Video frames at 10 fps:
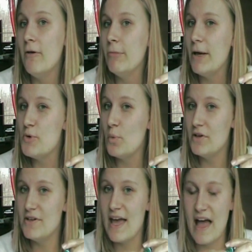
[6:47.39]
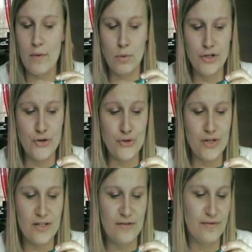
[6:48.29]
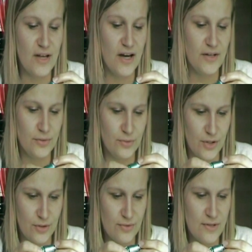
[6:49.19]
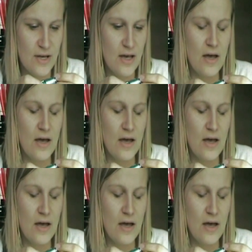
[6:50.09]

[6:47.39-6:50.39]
Maybe one day I will use it, if not, who knows.